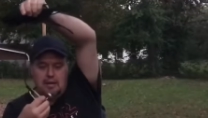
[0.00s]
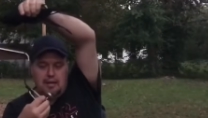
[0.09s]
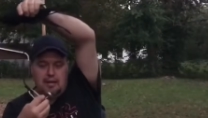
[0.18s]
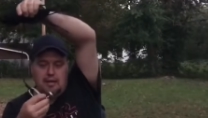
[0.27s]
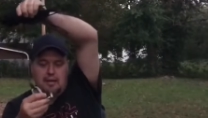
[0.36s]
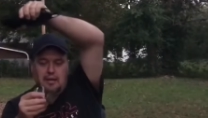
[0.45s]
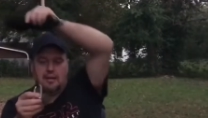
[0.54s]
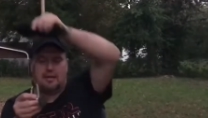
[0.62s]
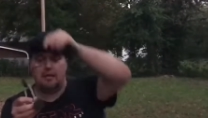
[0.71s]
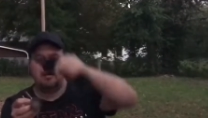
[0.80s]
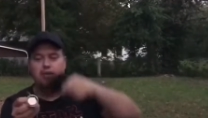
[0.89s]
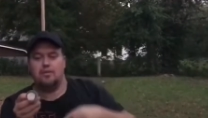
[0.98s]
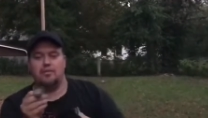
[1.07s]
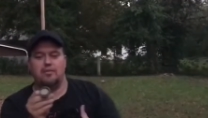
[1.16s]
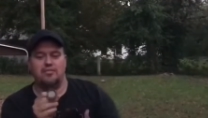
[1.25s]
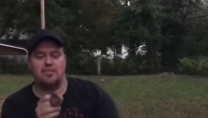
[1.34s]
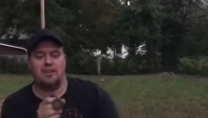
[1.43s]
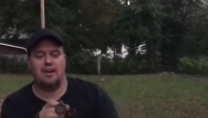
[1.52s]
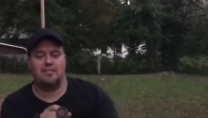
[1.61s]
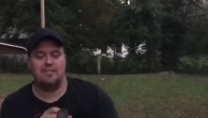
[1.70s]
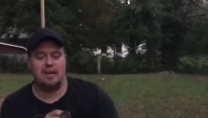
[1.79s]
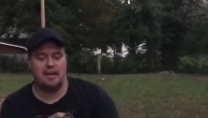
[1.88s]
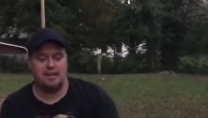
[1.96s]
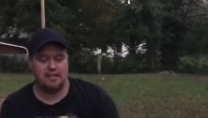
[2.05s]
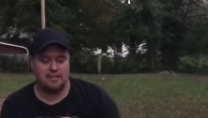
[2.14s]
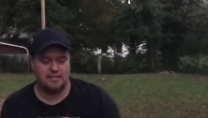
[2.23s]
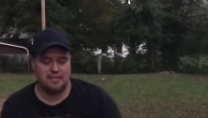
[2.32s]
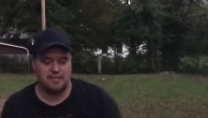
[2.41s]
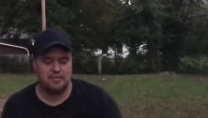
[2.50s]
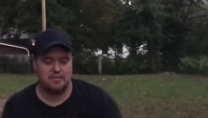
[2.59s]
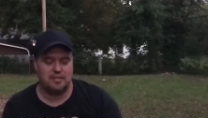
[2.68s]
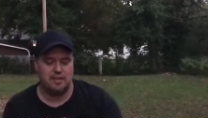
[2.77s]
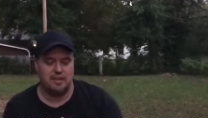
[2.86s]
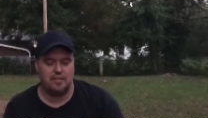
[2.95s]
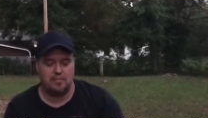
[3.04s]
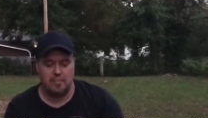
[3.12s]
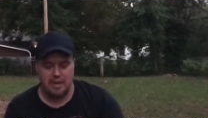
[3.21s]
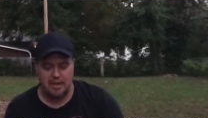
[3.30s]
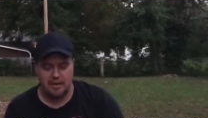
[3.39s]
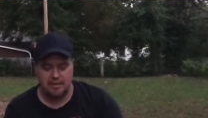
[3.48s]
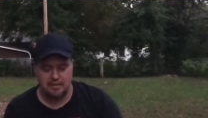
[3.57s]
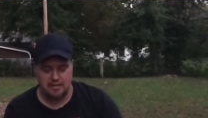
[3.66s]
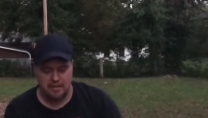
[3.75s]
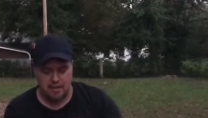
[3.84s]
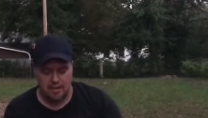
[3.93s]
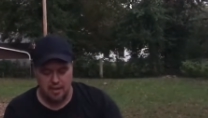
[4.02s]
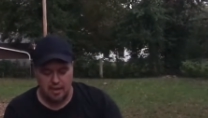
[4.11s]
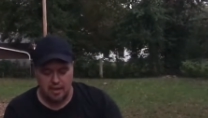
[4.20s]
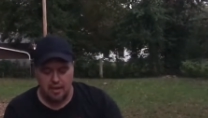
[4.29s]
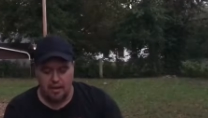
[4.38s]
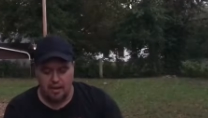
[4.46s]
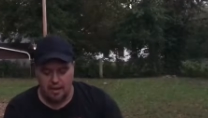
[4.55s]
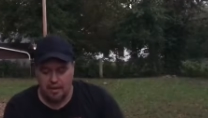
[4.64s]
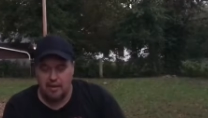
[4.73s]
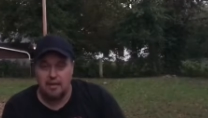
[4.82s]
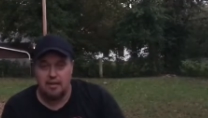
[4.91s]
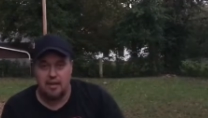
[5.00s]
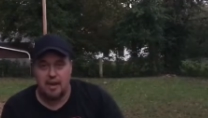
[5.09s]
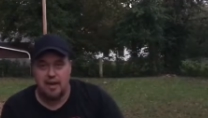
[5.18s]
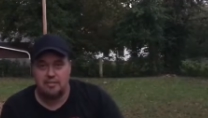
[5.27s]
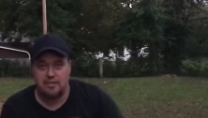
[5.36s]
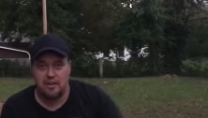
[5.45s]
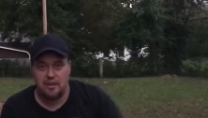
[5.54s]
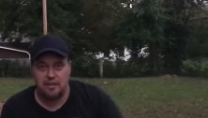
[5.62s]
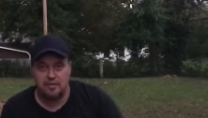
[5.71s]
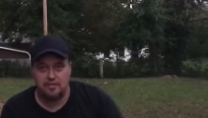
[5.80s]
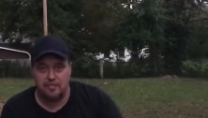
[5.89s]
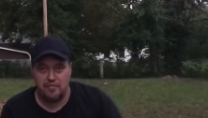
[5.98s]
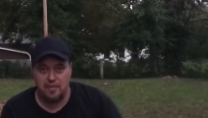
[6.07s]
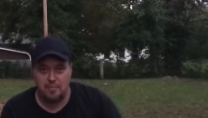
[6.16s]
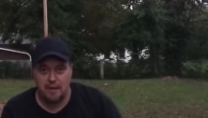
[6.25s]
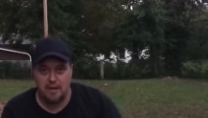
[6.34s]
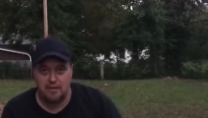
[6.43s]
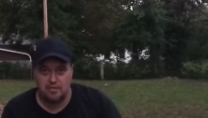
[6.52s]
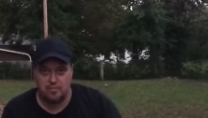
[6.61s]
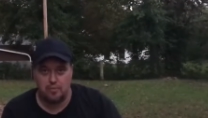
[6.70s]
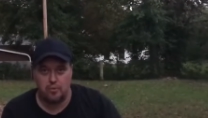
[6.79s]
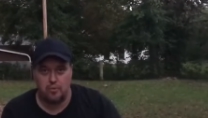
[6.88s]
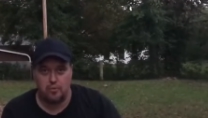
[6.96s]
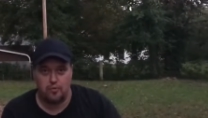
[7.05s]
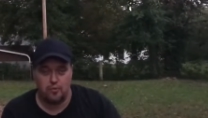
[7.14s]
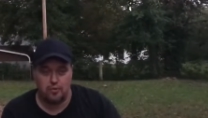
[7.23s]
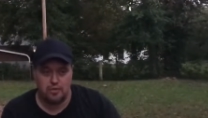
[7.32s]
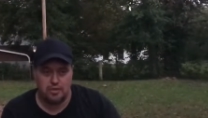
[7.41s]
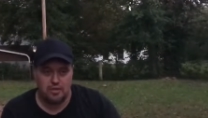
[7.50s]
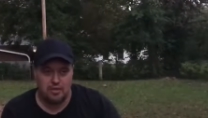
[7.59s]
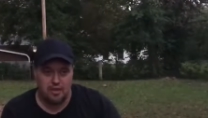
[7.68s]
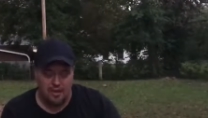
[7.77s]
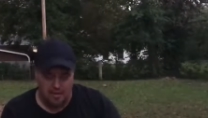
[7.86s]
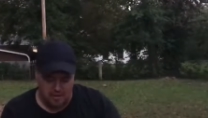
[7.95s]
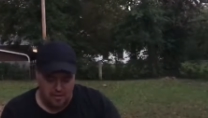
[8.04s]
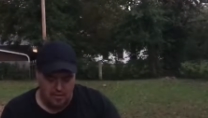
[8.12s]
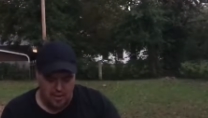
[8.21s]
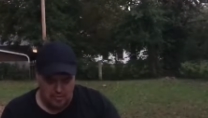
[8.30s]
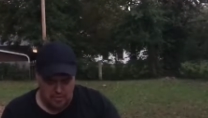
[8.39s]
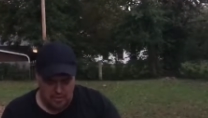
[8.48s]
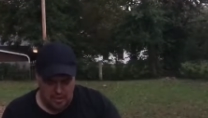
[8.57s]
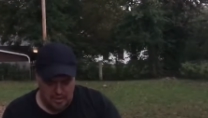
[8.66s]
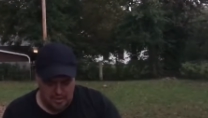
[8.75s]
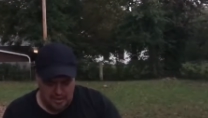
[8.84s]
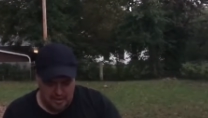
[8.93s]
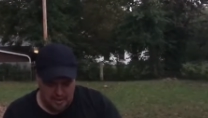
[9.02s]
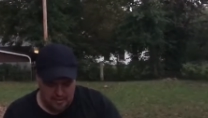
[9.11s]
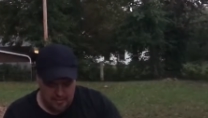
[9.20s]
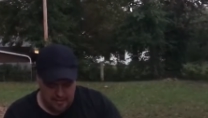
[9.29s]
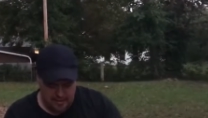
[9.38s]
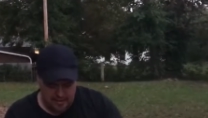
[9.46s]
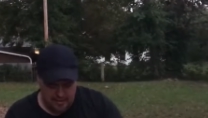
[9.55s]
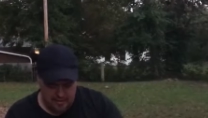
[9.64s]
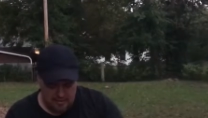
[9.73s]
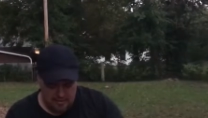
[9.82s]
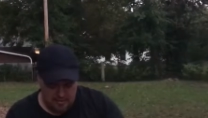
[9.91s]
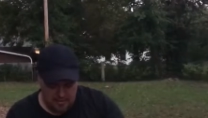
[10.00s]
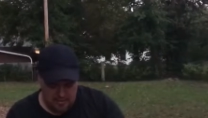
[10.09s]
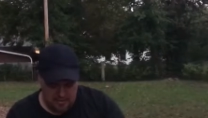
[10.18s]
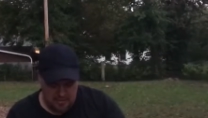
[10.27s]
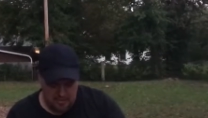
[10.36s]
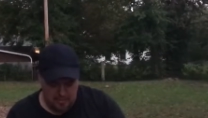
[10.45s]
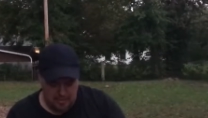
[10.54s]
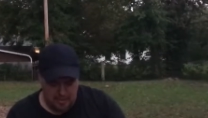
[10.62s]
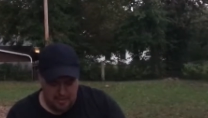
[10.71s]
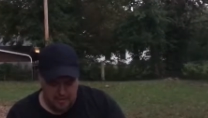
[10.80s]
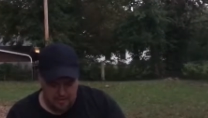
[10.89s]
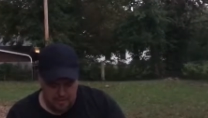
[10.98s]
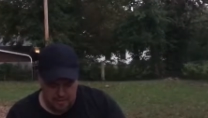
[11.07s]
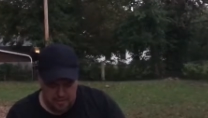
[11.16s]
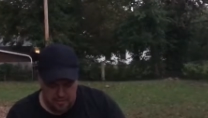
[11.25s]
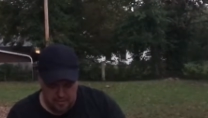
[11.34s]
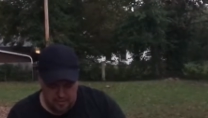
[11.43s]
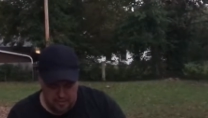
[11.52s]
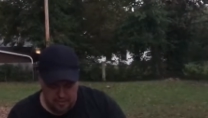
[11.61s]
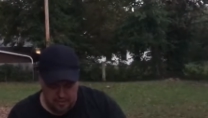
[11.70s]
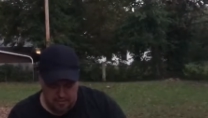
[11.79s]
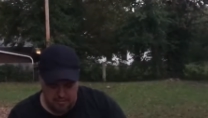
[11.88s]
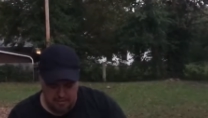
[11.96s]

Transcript: and you can see how tiny this is to the other magnets. It has 150 pounds of pull force. You know, I was kind of doubting that with this little magnet, but you know what?